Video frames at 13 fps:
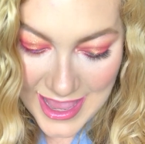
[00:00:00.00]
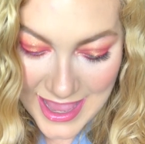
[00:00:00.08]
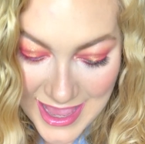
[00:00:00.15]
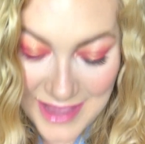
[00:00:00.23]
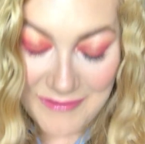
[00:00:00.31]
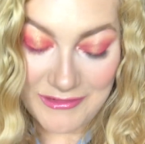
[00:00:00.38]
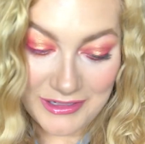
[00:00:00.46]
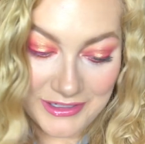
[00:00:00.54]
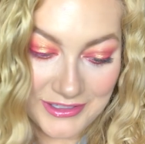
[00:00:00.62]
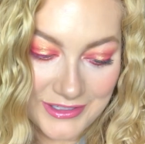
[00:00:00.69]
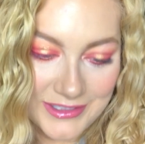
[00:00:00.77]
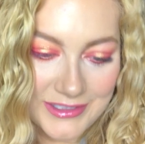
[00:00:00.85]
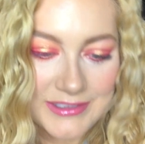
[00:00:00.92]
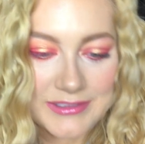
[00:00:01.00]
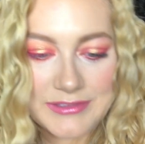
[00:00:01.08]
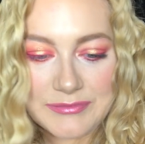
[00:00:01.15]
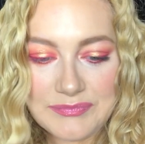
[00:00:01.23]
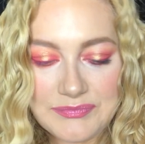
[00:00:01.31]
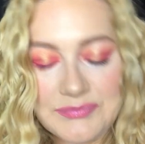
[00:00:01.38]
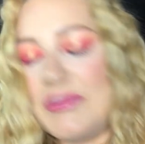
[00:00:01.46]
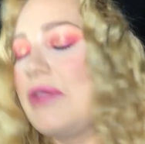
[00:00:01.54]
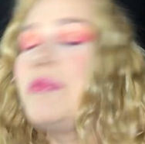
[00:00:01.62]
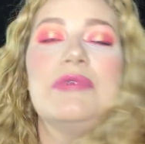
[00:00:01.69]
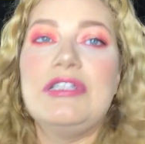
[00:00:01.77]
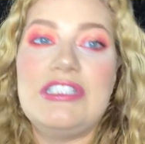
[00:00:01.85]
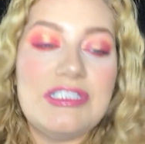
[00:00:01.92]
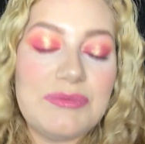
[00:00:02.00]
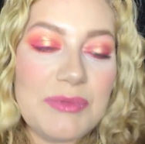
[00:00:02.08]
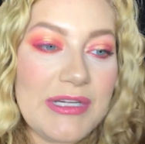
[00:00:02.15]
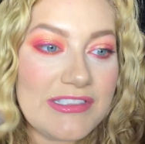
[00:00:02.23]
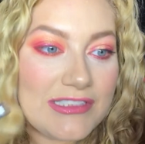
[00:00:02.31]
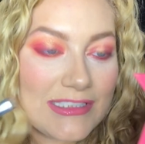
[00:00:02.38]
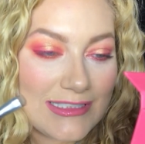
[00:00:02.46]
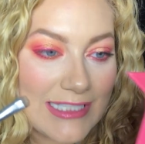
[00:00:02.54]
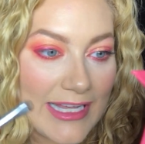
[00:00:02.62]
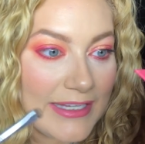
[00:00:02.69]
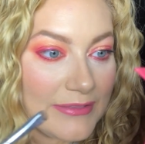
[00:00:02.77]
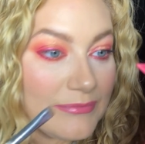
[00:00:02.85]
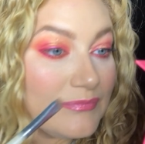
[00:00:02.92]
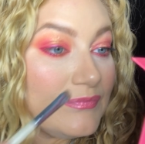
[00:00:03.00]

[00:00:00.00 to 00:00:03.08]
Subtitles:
ever, which is weird to say.